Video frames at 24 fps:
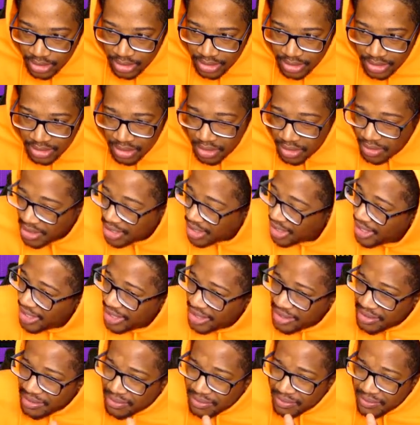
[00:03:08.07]
Okay.
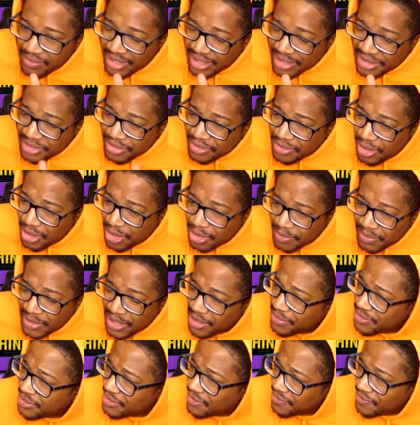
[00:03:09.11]
We got two Dark
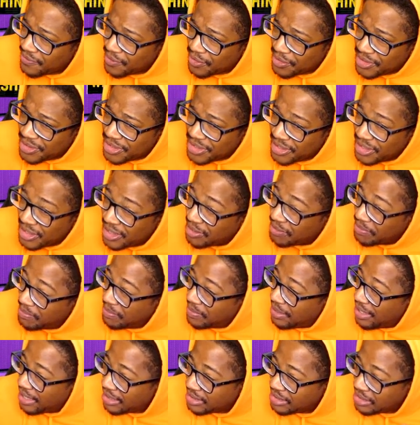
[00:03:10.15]
Matter in the first 10
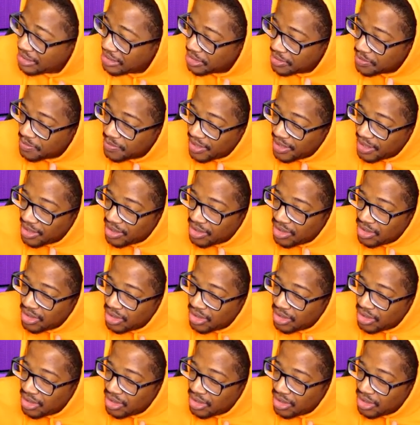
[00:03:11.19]
packs, just about,